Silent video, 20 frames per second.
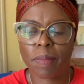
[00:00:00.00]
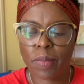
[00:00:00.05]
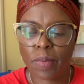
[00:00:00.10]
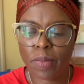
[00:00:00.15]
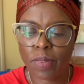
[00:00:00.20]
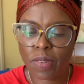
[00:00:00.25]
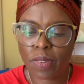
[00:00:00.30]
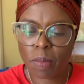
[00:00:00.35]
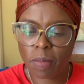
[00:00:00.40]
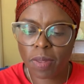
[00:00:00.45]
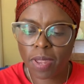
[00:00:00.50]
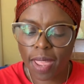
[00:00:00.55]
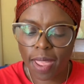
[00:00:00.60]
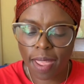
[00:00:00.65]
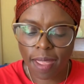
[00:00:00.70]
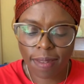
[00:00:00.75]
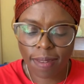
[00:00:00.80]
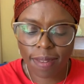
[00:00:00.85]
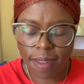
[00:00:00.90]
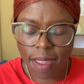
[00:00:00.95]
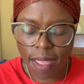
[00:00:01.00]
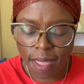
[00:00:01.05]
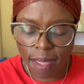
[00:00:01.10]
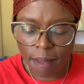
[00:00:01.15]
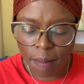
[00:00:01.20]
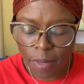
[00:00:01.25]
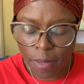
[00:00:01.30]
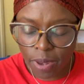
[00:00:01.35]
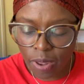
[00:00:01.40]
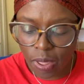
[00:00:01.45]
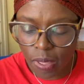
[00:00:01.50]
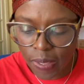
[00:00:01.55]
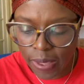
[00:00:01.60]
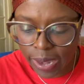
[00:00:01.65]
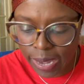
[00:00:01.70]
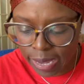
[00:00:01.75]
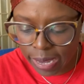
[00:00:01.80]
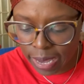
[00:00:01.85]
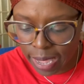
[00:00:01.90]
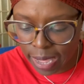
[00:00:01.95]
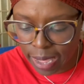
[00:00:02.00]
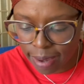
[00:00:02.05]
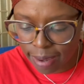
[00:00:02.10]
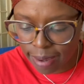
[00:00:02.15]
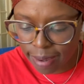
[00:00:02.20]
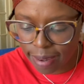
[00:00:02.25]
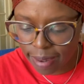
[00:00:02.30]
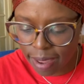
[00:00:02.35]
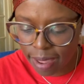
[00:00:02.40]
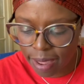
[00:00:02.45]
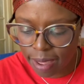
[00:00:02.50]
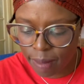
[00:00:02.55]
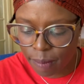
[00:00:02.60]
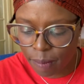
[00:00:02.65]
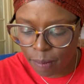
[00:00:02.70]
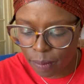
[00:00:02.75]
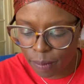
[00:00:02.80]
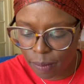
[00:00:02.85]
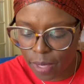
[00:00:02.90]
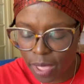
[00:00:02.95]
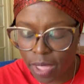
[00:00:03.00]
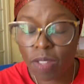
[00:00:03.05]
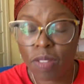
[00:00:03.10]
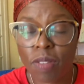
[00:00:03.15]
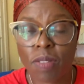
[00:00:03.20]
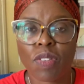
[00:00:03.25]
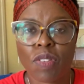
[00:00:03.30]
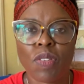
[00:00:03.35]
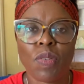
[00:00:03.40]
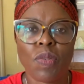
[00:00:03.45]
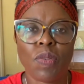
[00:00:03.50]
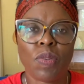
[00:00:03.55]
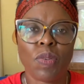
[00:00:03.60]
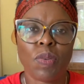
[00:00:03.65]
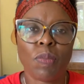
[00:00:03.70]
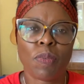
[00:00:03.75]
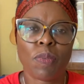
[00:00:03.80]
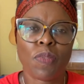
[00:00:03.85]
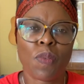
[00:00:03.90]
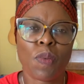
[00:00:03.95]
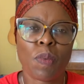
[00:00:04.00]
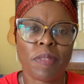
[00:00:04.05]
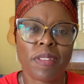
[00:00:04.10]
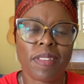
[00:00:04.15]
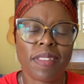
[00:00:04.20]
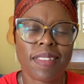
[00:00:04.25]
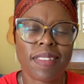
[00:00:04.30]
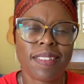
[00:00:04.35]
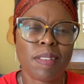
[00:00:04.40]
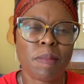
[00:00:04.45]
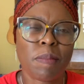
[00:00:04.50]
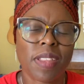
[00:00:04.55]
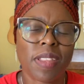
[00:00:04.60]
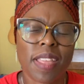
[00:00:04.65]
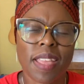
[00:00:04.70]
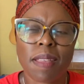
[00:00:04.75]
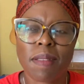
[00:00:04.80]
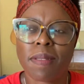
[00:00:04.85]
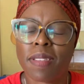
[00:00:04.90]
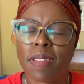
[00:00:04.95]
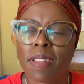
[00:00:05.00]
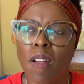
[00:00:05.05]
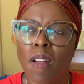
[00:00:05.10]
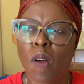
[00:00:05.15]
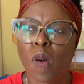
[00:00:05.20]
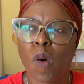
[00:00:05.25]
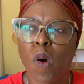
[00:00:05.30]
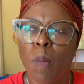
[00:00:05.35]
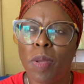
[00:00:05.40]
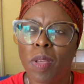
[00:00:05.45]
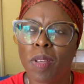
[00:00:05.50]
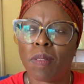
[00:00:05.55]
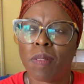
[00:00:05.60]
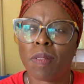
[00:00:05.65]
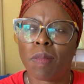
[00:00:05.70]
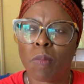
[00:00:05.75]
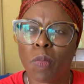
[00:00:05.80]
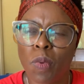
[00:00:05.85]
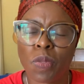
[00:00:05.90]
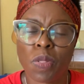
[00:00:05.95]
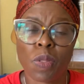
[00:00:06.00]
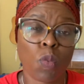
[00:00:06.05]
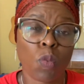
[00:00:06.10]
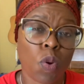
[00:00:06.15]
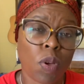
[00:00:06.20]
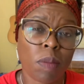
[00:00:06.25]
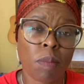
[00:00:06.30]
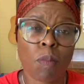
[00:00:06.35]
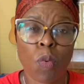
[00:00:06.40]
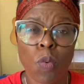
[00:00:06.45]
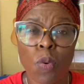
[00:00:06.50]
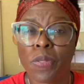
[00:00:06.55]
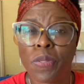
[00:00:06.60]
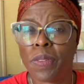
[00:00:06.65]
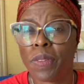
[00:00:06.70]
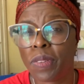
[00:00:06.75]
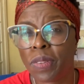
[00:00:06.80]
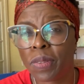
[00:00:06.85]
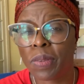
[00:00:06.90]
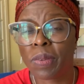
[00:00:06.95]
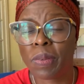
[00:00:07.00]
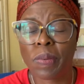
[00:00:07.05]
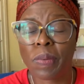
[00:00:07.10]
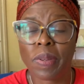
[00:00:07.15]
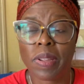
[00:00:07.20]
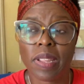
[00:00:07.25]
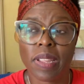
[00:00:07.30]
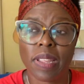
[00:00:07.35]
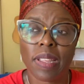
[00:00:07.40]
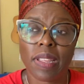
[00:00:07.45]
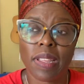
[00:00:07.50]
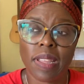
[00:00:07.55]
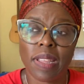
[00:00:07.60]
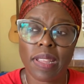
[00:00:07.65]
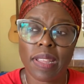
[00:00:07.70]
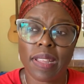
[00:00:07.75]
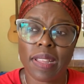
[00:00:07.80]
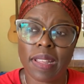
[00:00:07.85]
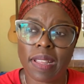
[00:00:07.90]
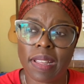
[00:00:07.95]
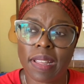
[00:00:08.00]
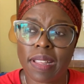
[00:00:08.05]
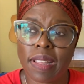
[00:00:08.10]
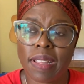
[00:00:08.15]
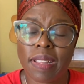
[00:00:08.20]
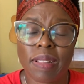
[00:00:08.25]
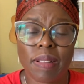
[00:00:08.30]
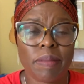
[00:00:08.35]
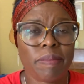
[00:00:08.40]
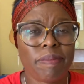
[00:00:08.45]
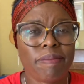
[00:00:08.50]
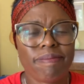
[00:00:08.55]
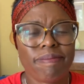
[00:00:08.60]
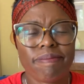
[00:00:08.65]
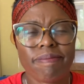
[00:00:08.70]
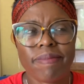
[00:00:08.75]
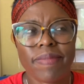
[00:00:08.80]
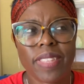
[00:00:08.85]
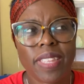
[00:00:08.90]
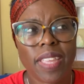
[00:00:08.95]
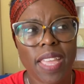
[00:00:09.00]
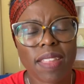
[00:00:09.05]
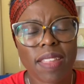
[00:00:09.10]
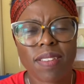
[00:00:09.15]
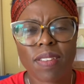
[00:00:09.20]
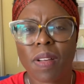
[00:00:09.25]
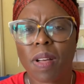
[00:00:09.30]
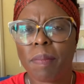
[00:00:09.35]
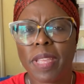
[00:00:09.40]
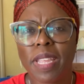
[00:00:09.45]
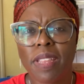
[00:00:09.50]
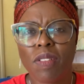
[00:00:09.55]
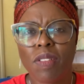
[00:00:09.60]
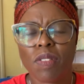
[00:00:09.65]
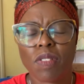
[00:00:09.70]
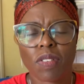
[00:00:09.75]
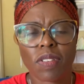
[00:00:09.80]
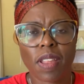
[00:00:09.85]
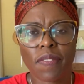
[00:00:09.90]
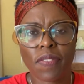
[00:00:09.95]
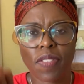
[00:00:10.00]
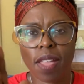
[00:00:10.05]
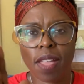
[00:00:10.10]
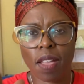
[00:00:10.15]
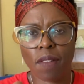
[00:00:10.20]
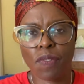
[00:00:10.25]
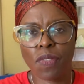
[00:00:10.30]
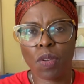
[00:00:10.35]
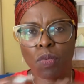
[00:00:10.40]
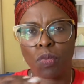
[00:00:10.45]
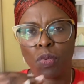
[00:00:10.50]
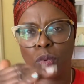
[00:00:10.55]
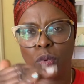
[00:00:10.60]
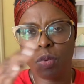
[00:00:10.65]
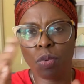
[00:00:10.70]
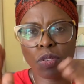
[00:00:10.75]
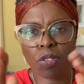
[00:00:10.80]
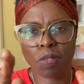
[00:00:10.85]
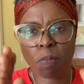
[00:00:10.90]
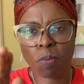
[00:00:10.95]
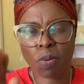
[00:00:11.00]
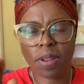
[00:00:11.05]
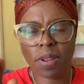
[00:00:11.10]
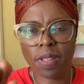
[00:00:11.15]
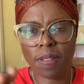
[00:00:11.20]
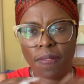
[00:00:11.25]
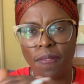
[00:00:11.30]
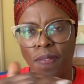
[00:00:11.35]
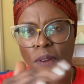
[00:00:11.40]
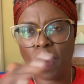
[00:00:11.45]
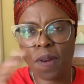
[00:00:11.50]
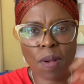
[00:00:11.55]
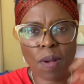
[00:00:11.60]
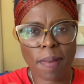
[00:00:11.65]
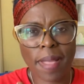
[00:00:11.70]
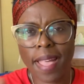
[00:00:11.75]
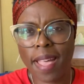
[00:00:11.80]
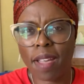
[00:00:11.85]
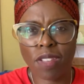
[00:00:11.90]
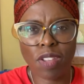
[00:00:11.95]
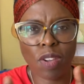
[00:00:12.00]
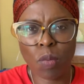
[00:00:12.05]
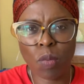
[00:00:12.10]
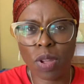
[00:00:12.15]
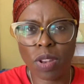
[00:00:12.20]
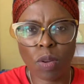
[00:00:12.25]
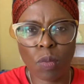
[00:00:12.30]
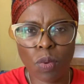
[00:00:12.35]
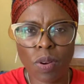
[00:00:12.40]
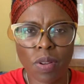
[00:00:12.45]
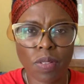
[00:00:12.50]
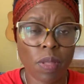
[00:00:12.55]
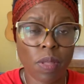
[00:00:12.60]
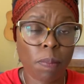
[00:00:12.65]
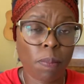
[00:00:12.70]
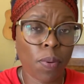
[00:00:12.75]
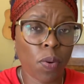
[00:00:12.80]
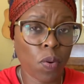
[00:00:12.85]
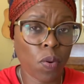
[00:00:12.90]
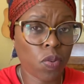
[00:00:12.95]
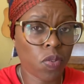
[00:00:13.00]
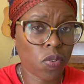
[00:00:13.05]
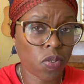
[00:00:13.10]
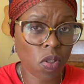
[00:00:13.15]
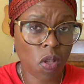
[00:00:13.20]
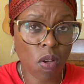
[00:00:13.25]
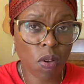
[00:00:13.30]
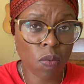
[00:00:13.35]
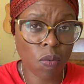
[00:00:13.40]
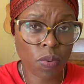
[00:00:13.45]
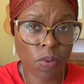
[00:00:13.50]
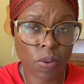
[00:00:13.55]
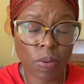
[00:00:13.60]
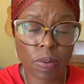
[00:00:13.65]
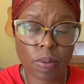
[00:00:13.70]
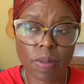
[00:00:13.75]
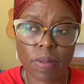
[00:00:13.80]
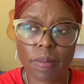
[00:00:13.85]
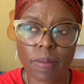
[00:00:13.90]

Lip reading: Sometimes in the early days, I used to do performances, and sometimes an encore becomes more than one, more than two. Yeah, so I mean, you just have to have your rules pretty firm how you want to work the per song route.